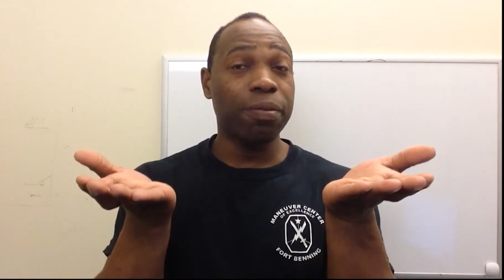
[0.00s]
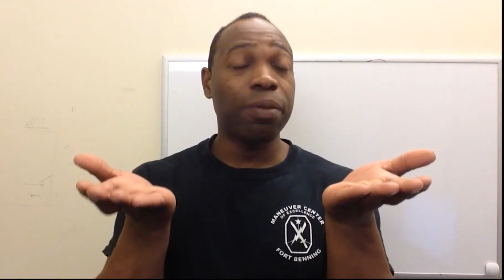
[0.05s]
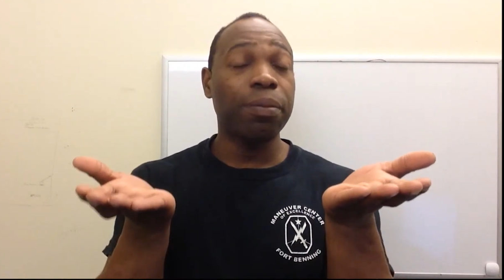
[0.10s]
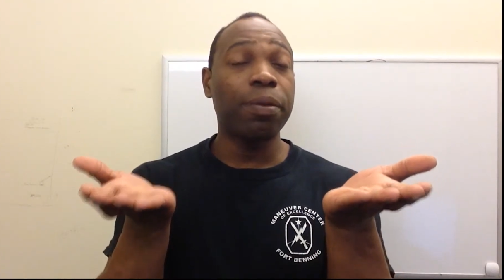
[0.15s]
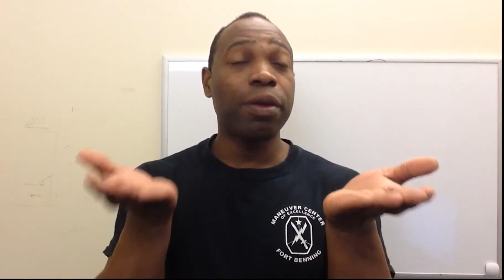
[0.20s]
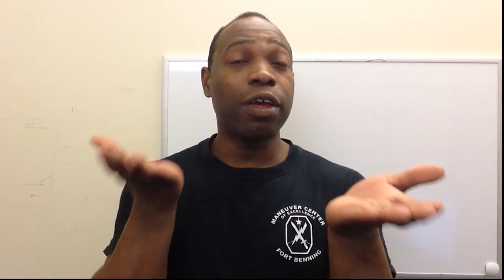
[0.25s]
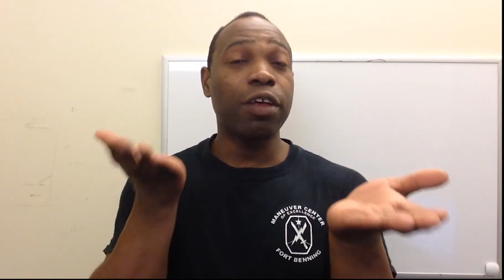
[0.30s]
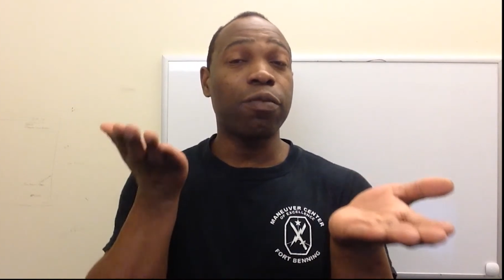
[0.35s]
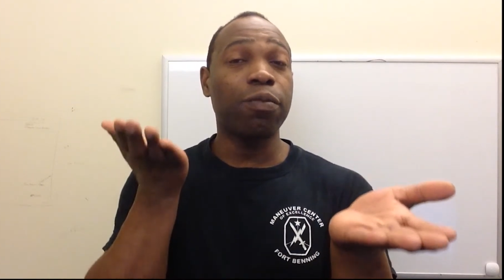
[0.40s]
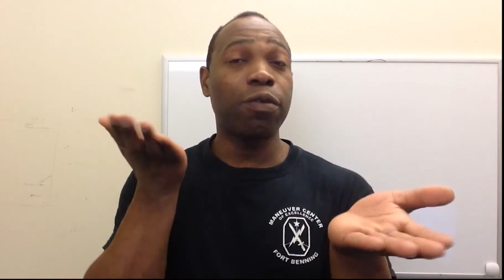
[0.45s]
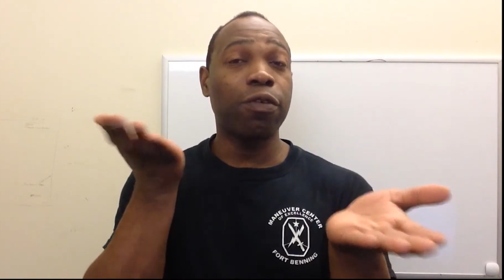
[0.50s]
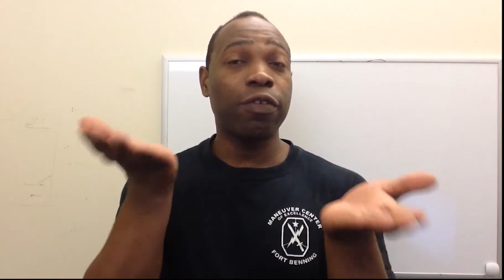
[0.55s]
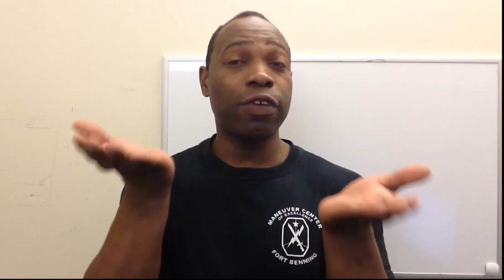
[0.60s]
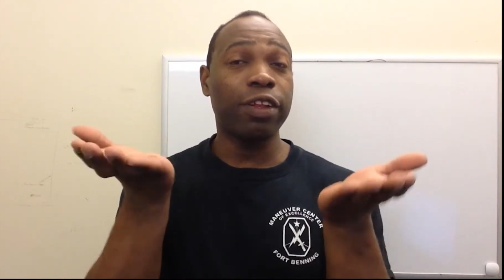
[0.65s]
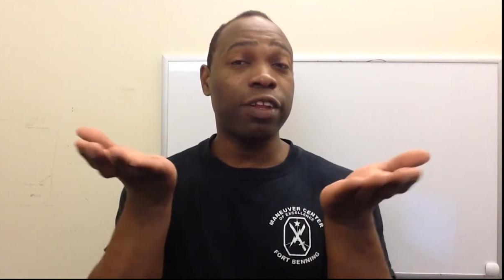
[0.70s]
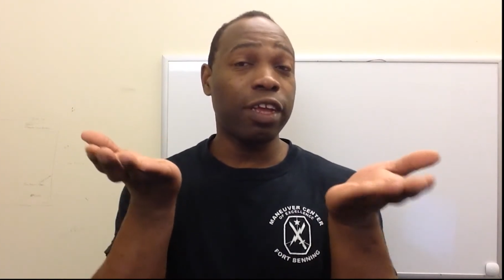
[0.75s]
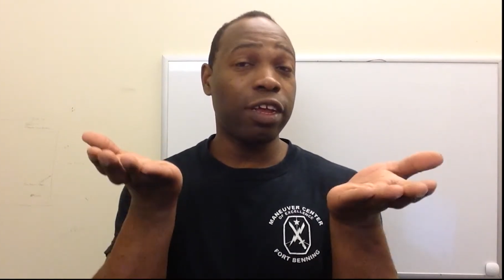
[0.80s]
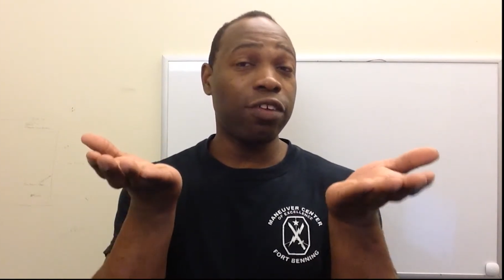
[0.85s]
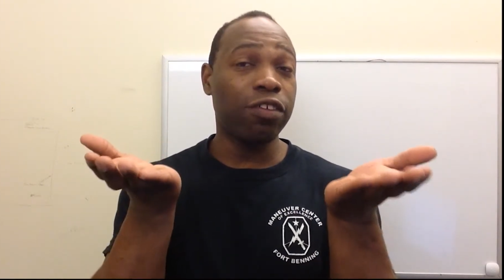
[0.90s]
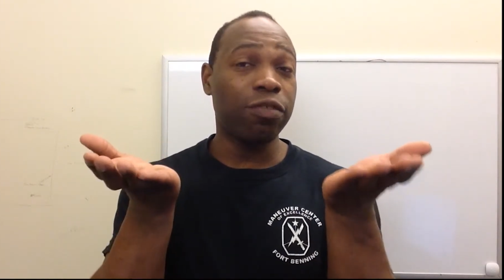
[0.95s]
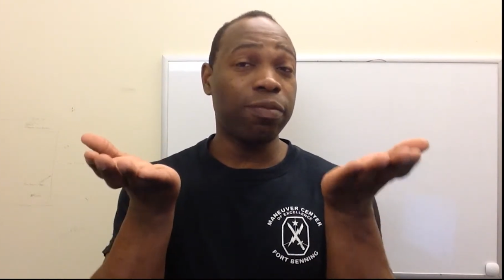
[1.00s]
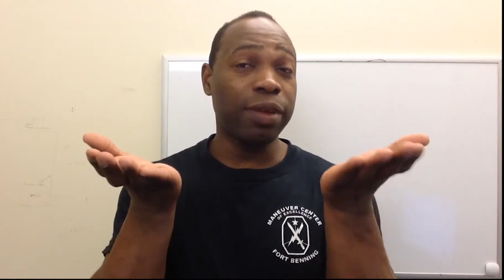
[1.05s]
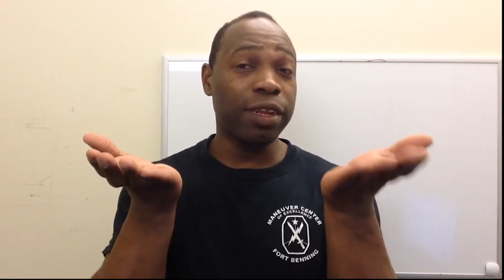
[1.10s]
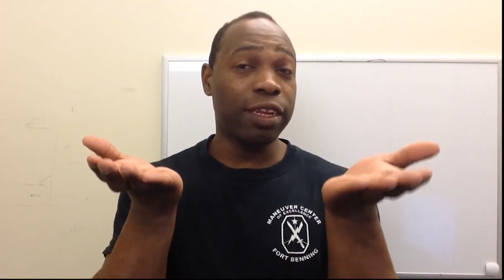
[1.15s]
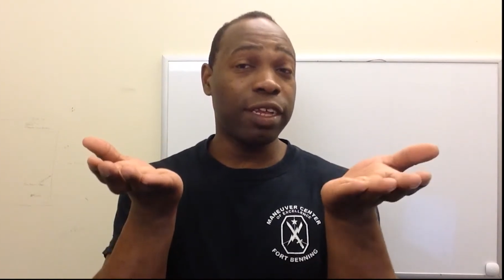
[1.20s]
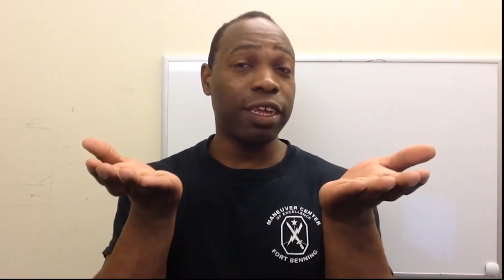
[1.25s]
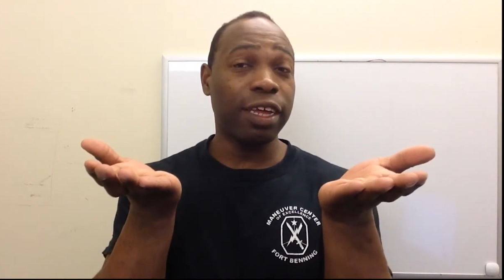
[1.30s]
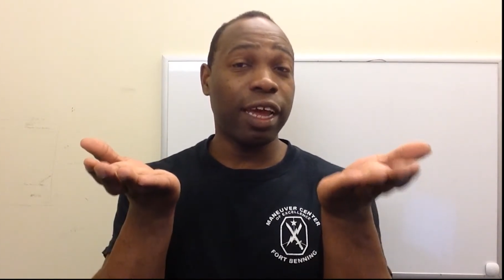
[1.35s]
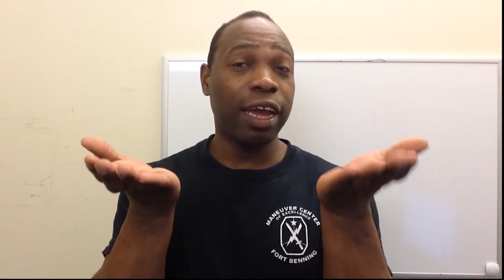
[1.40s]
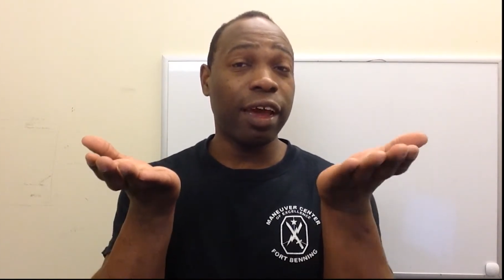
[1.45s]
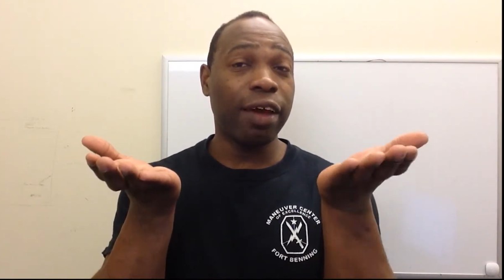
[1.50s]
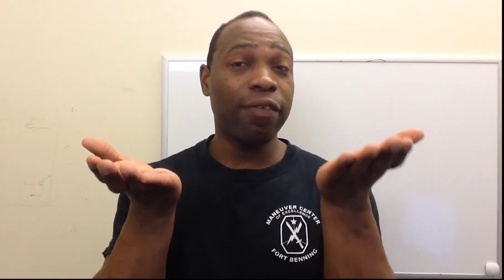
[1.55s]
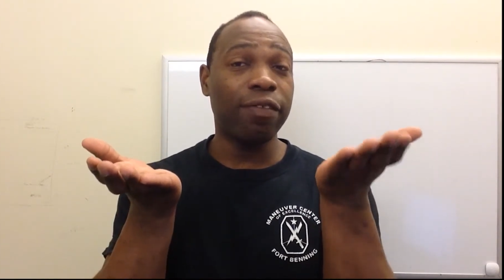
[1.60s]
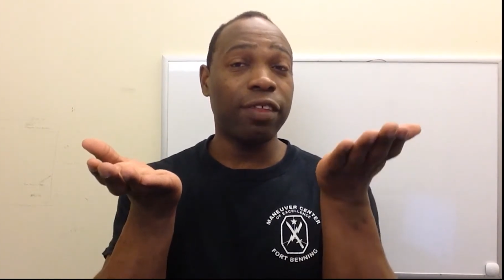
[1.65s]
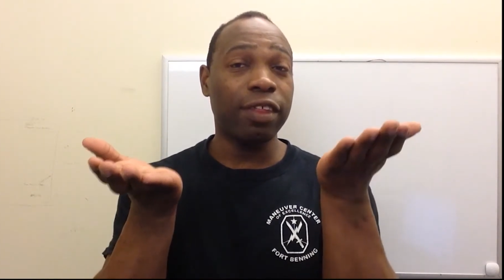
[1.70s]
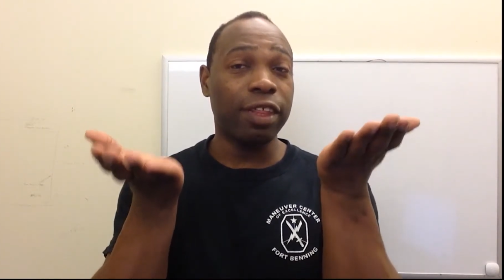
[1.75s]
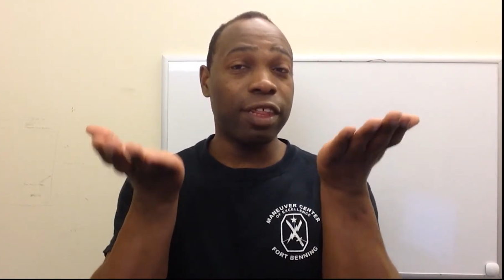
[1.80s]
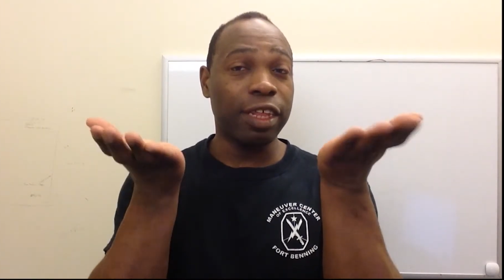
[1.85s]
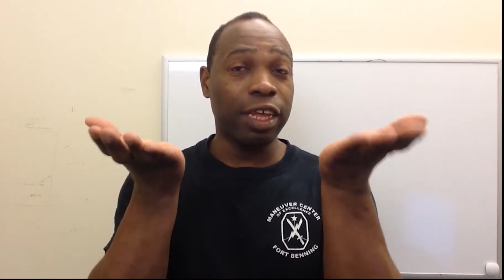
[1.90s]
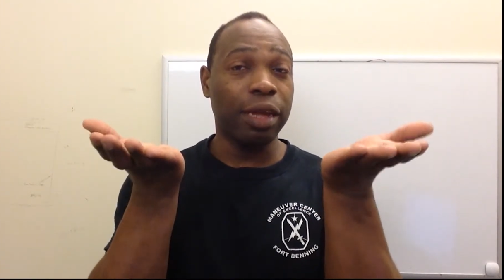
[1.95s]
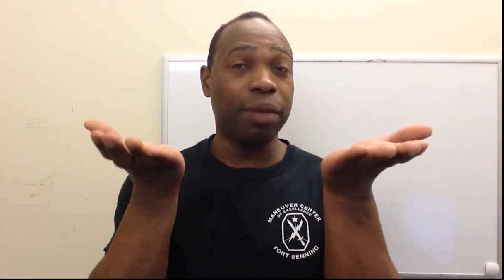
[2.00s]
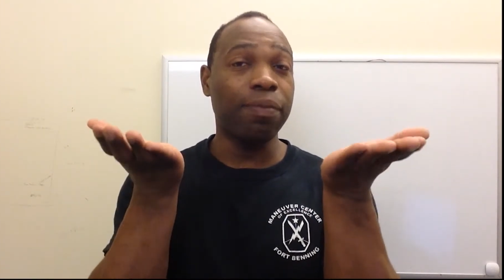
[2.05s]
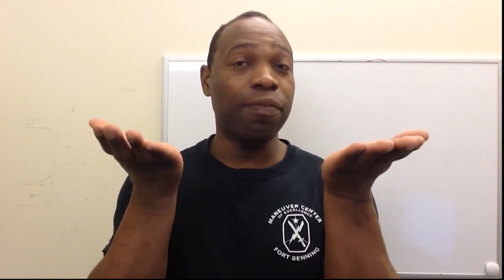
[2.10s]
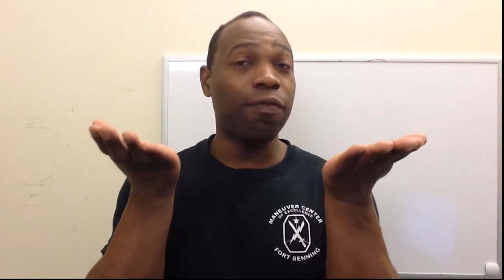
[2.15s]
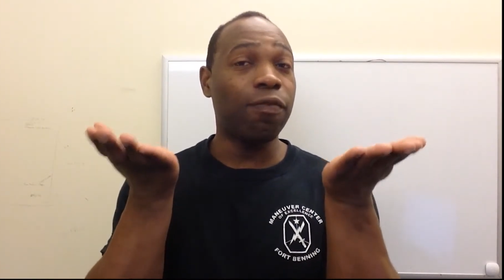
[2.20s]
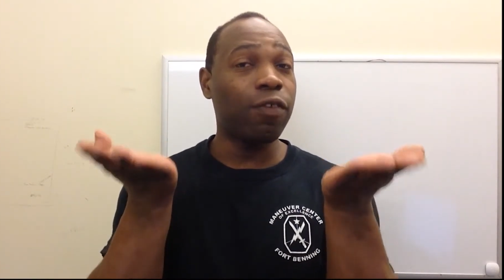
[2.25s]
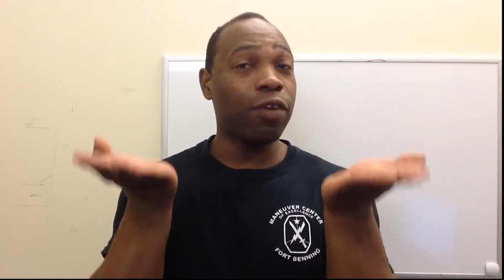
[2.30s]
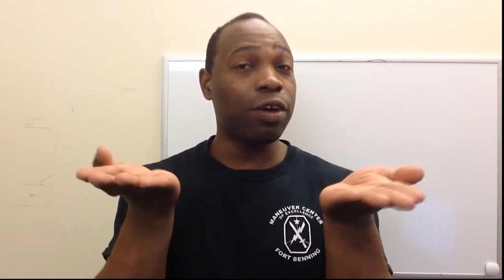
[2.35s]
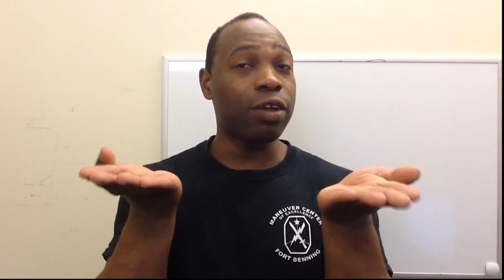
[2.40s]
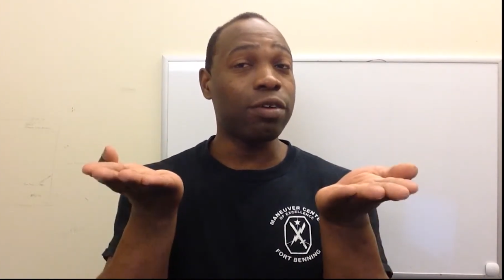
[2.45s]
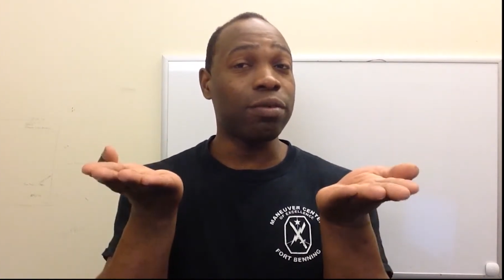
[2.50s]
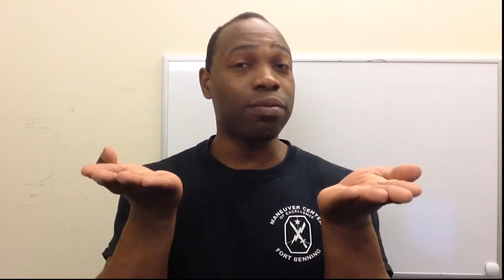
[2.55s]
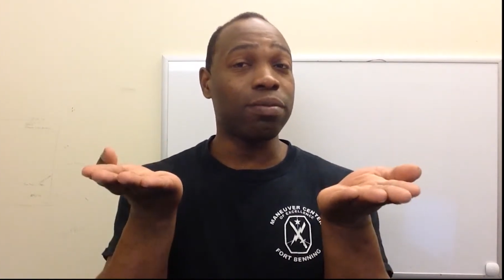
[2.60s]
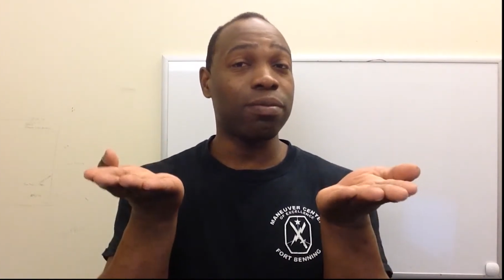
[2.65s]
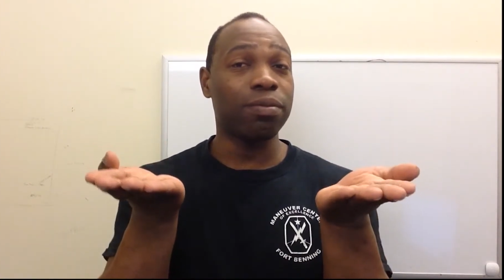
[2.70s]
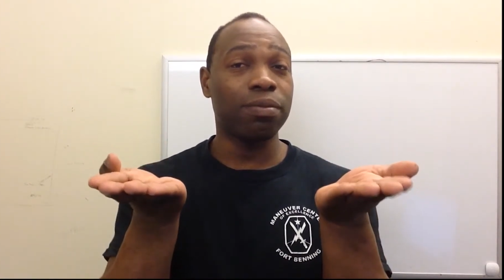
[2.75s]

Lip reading: because both containers may have the same volume.